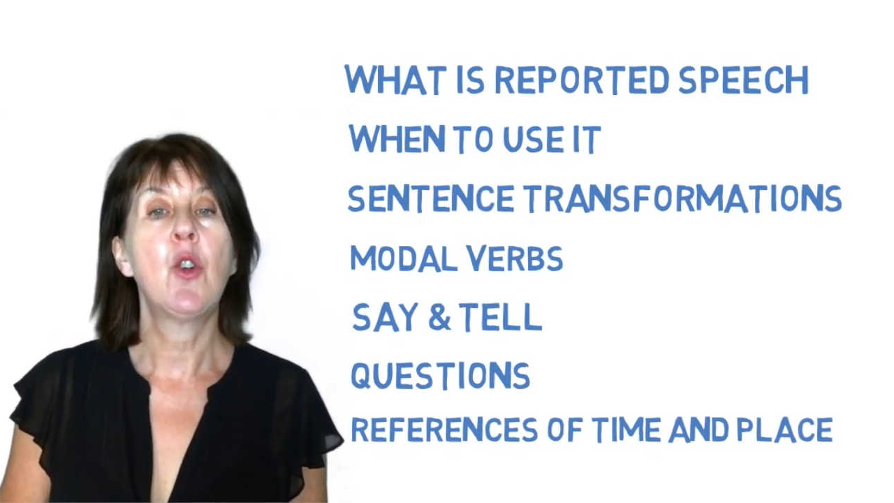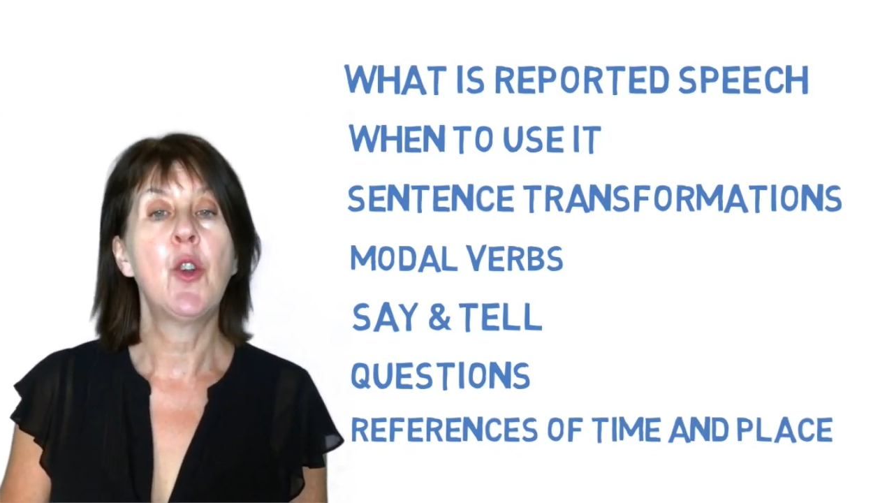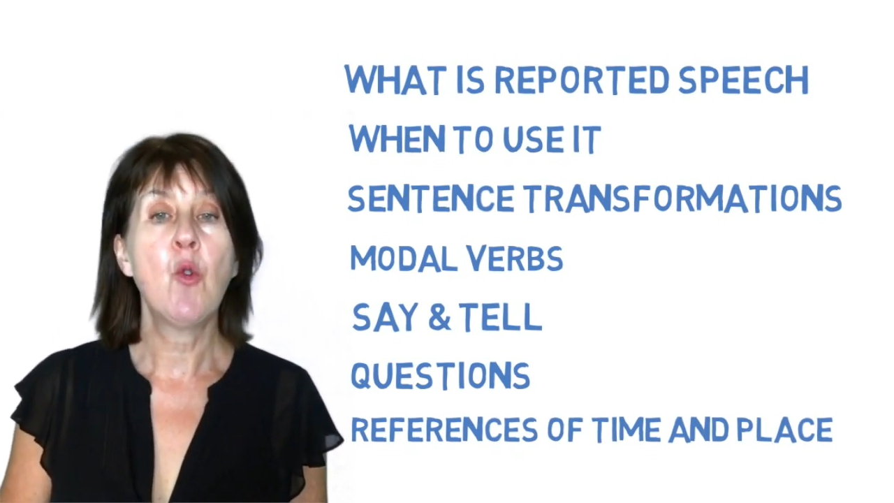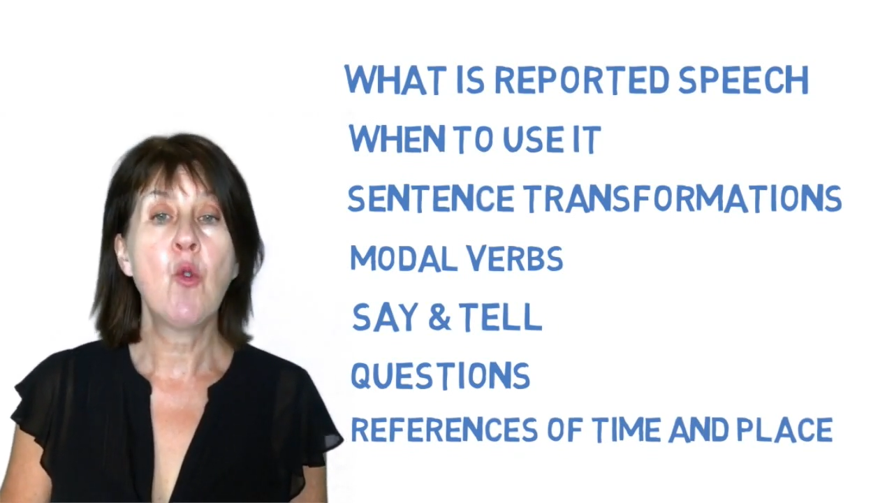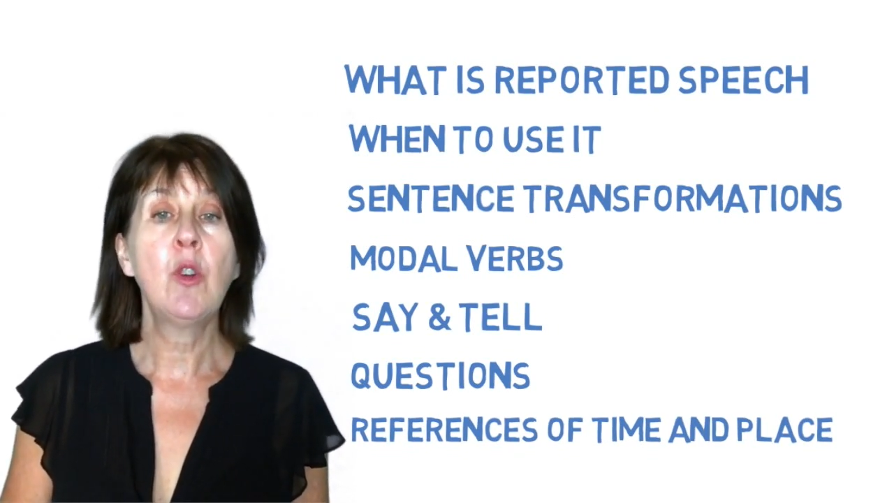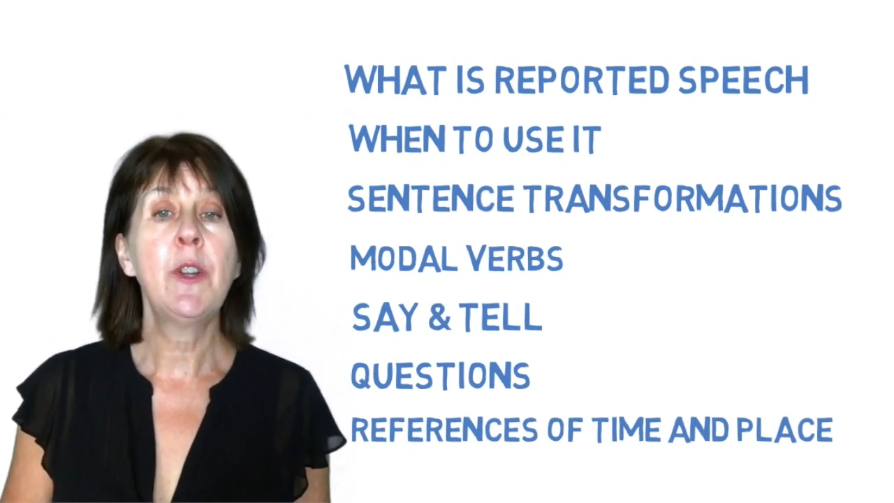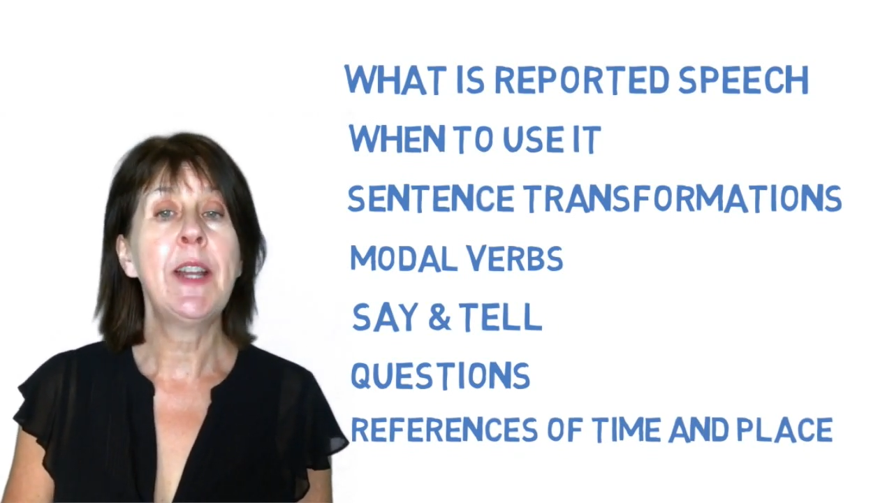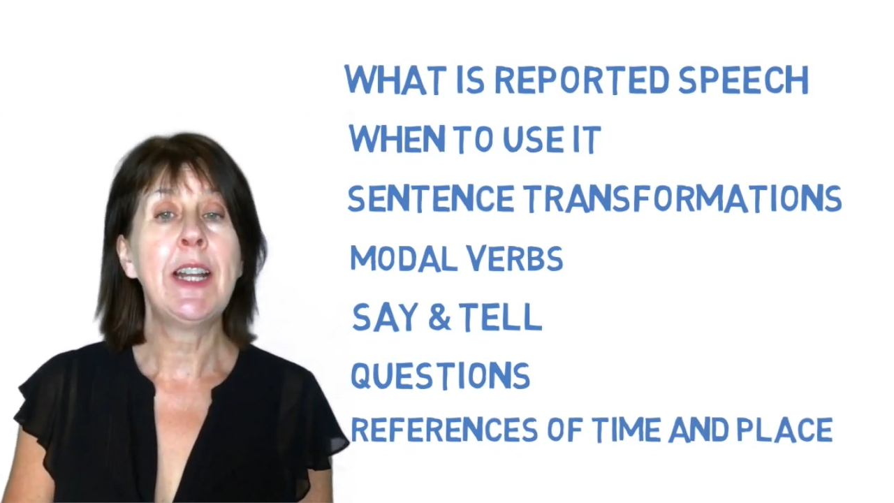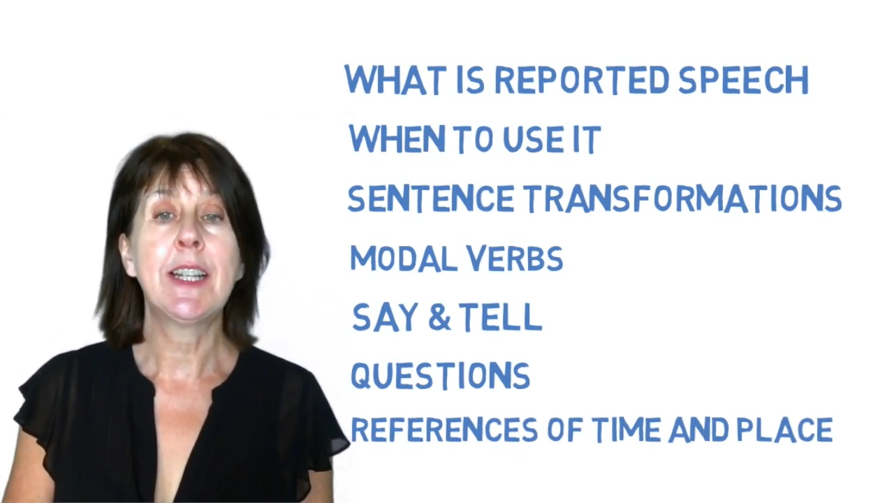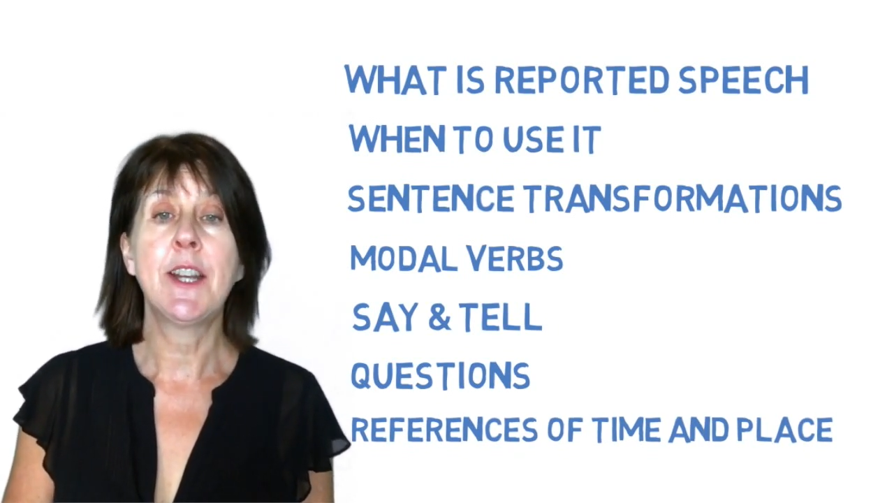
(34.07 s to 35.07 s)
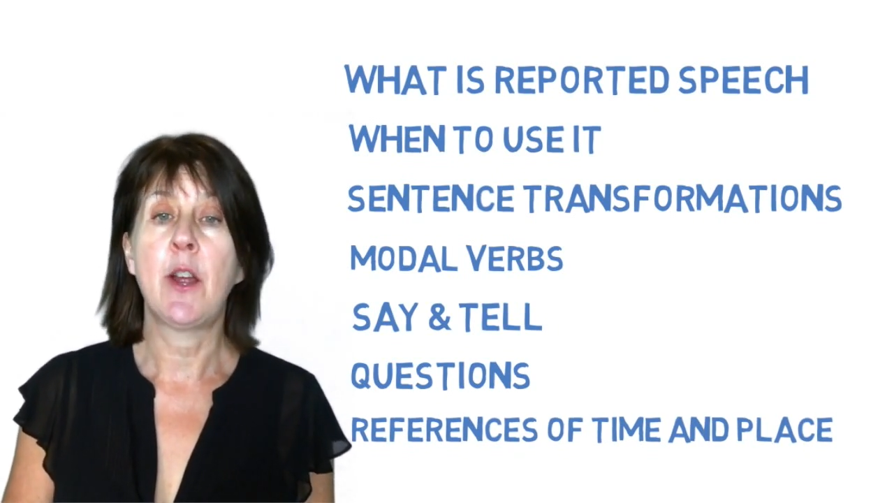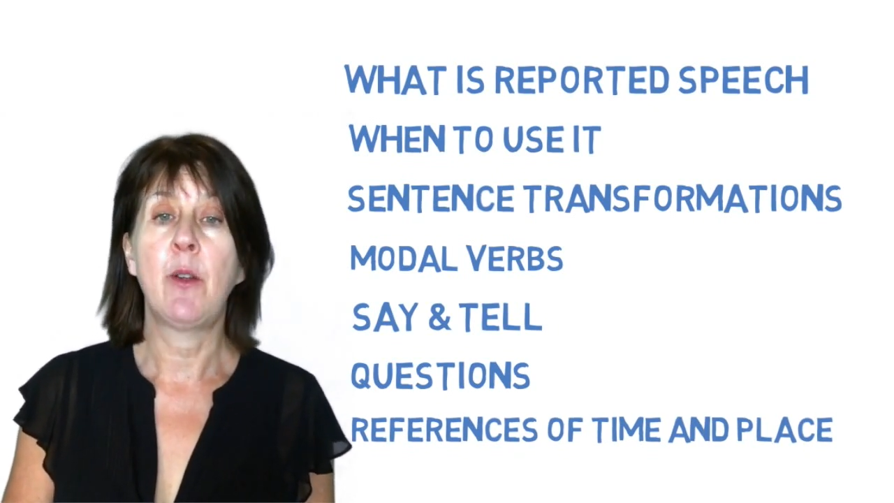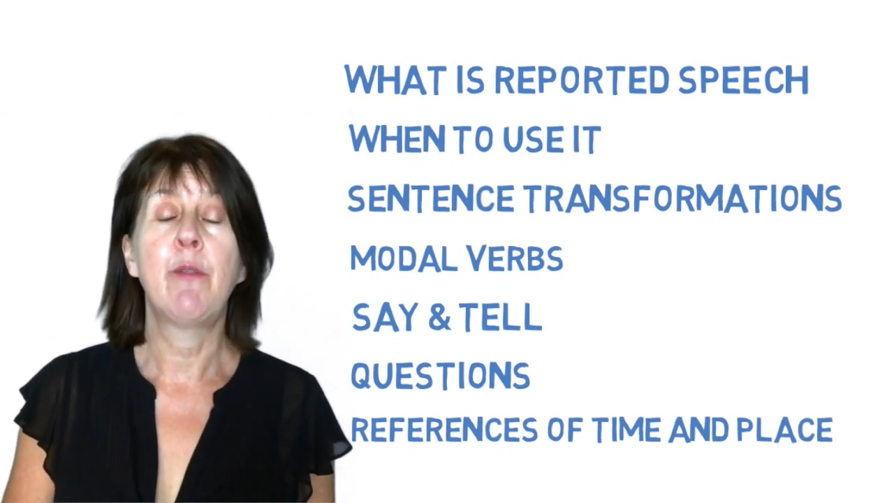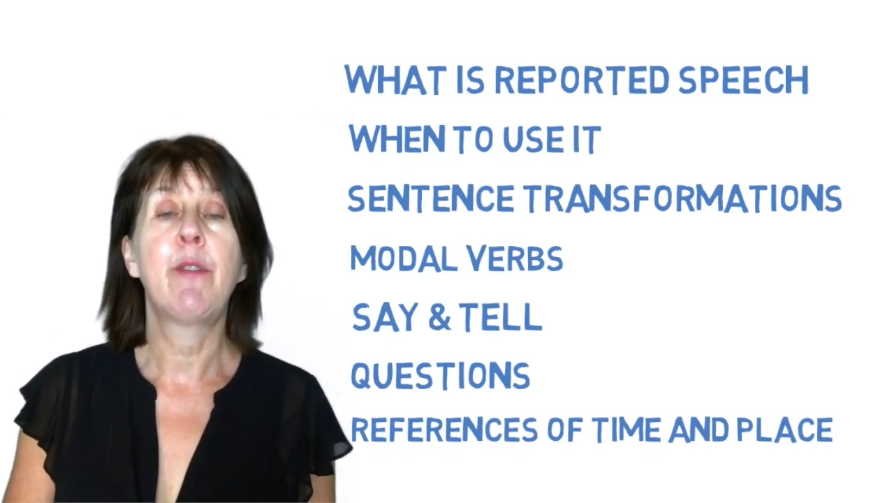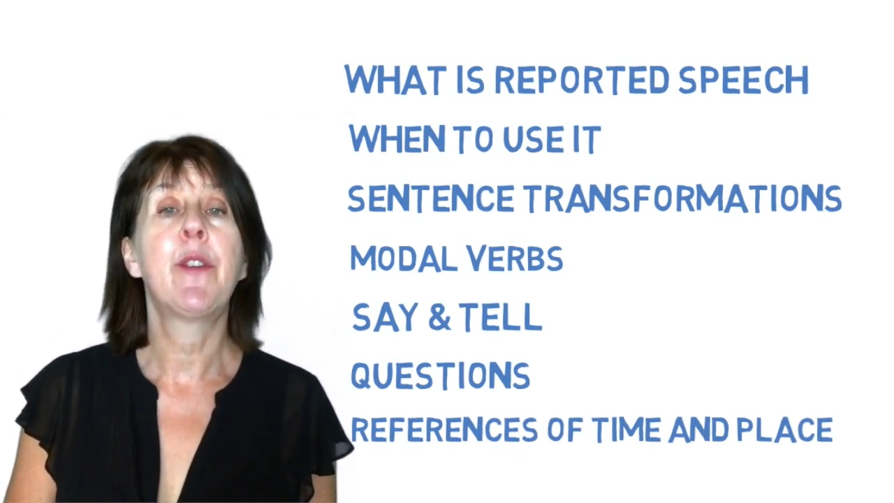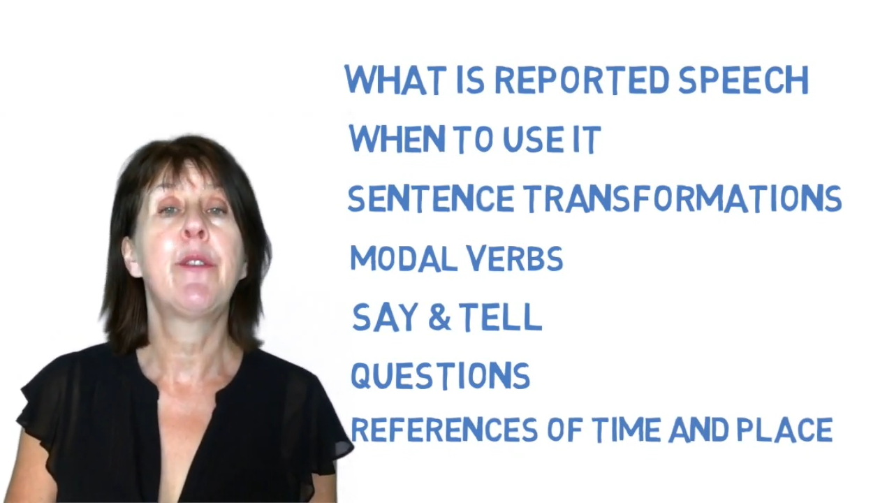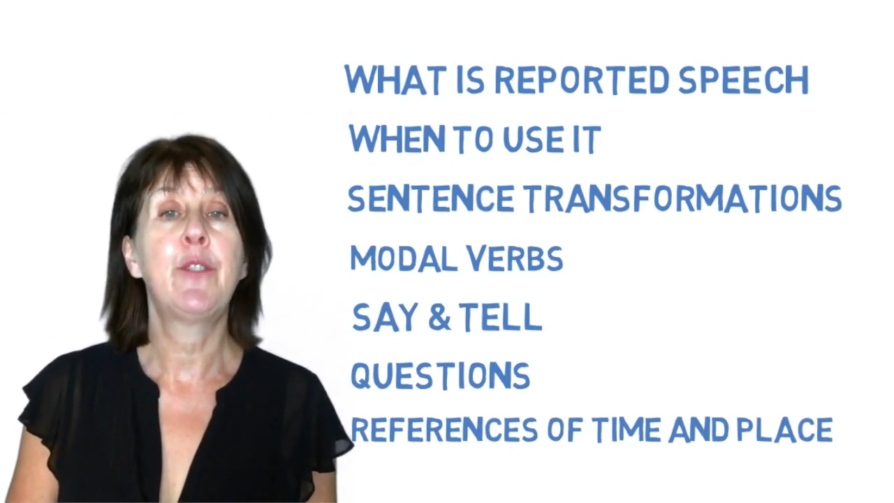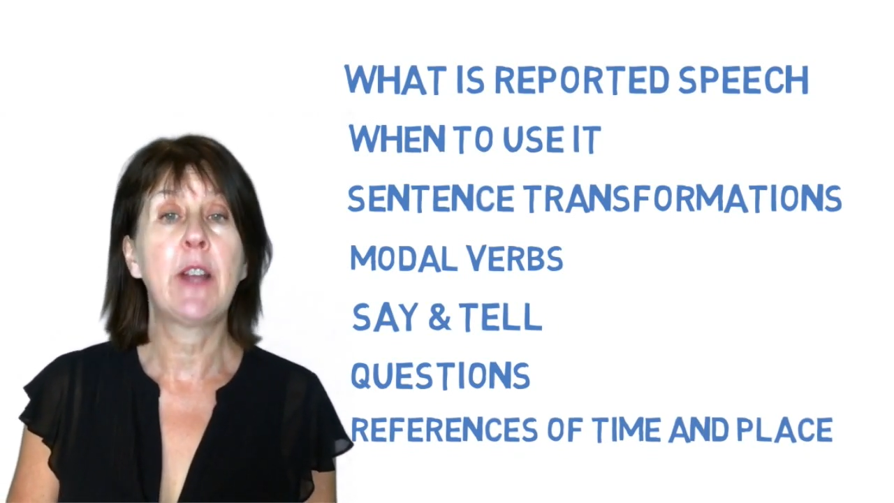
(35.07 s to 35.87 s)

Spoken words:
on all you need to know for the